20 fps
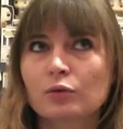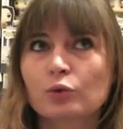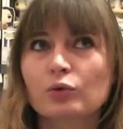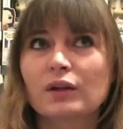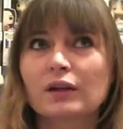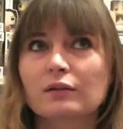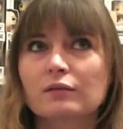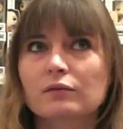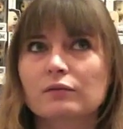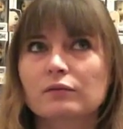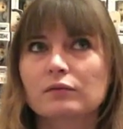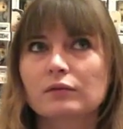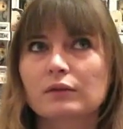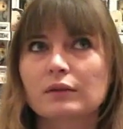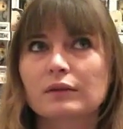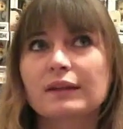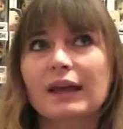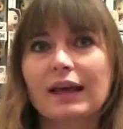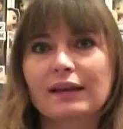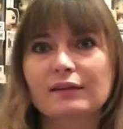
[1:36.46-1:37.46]
11th, 13th, 14th.
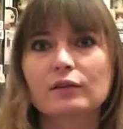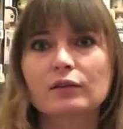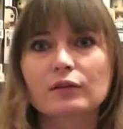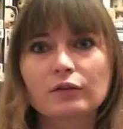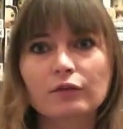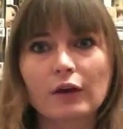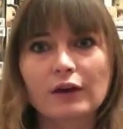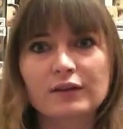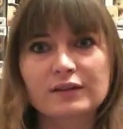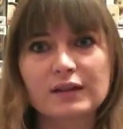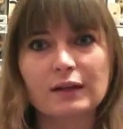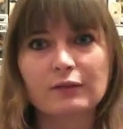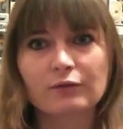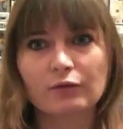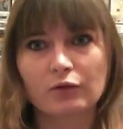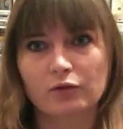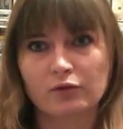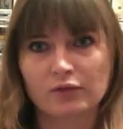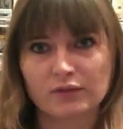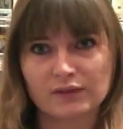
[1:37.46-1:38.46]
Yeah, so it's the
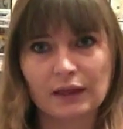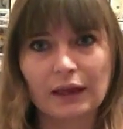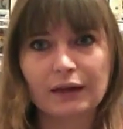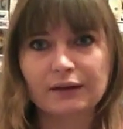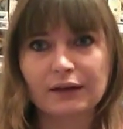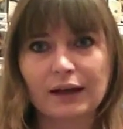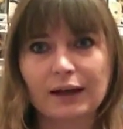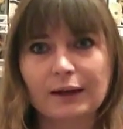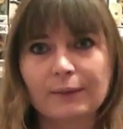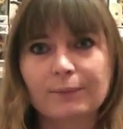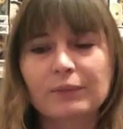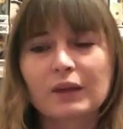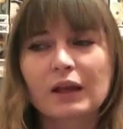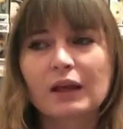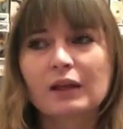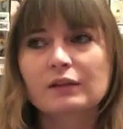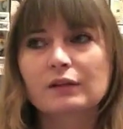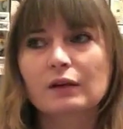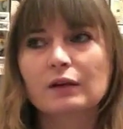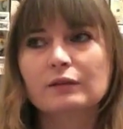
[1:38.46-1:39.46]
13th on the Sunday.
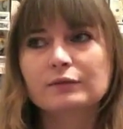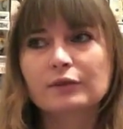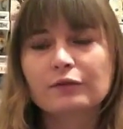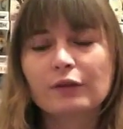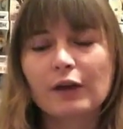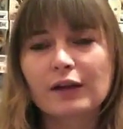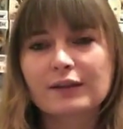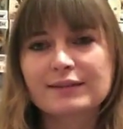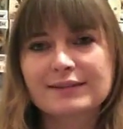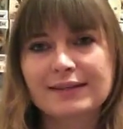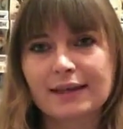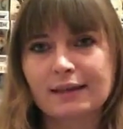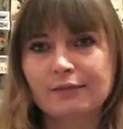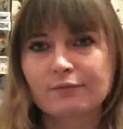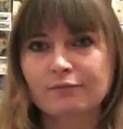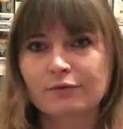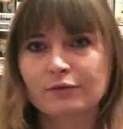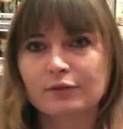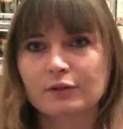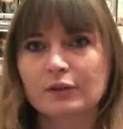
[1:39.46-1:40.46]
So on the
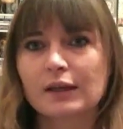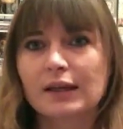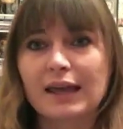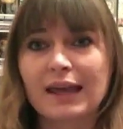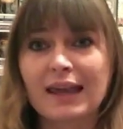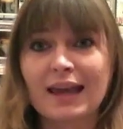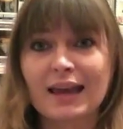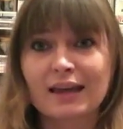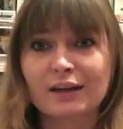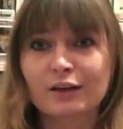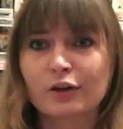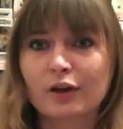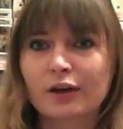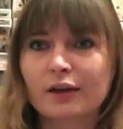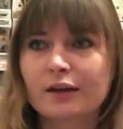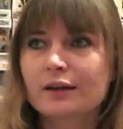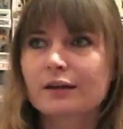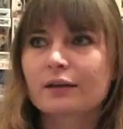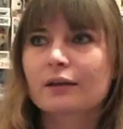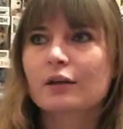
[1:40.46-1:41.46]
13th, he had
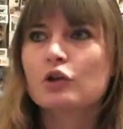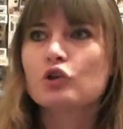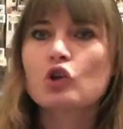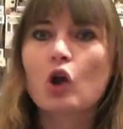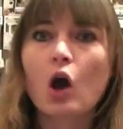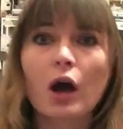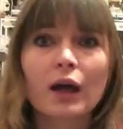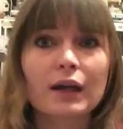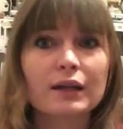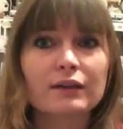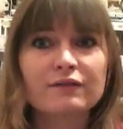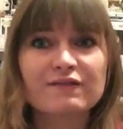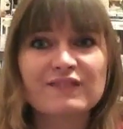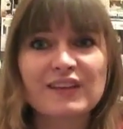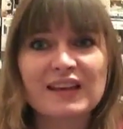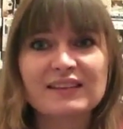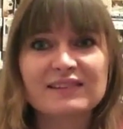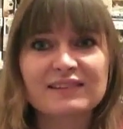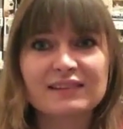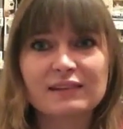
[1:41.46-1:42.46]
like 9
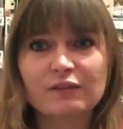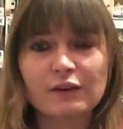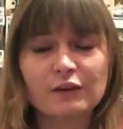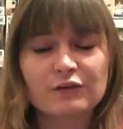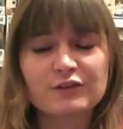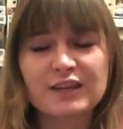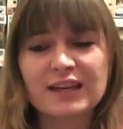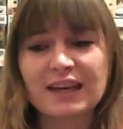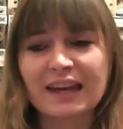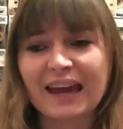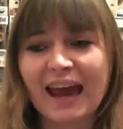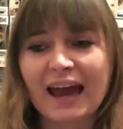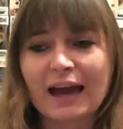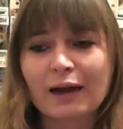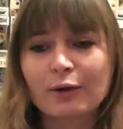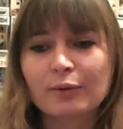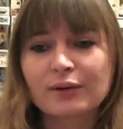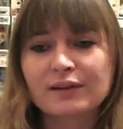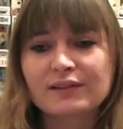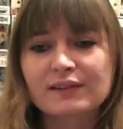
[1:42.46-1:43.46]
fits in 15
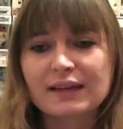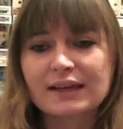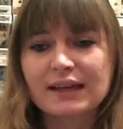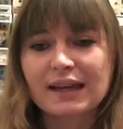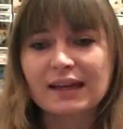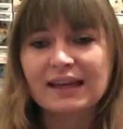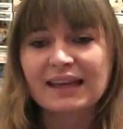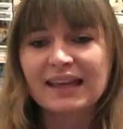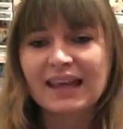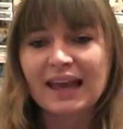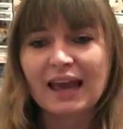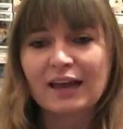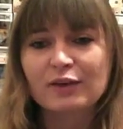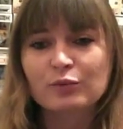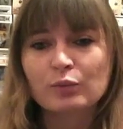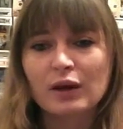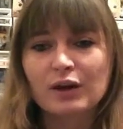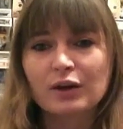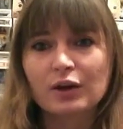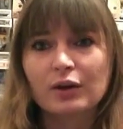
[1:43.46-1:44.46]
hours, and then he
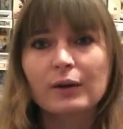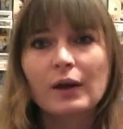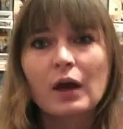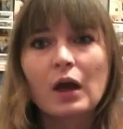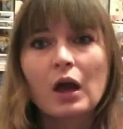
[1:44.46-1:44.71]
had one.